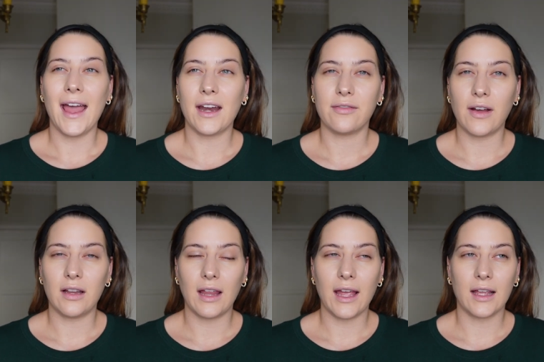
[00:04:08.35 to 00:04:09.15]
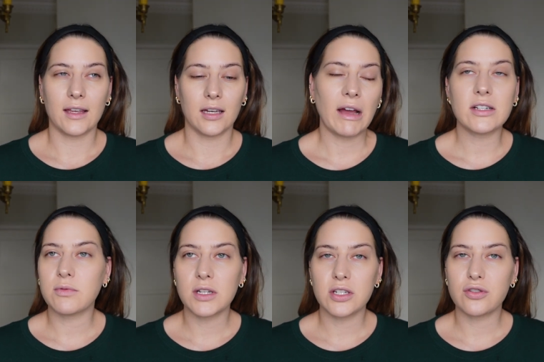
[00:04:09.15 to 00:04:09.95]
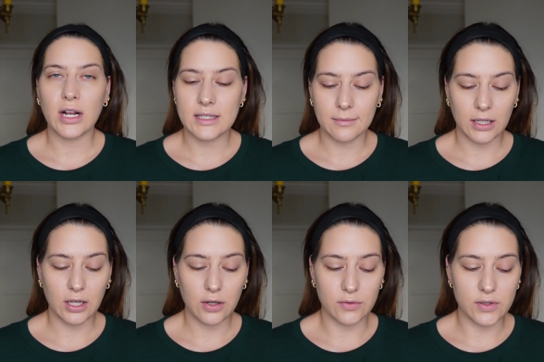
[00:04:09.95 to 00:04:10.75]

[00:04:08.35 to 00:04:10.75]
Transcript: and I felt like I just wanted to try something new.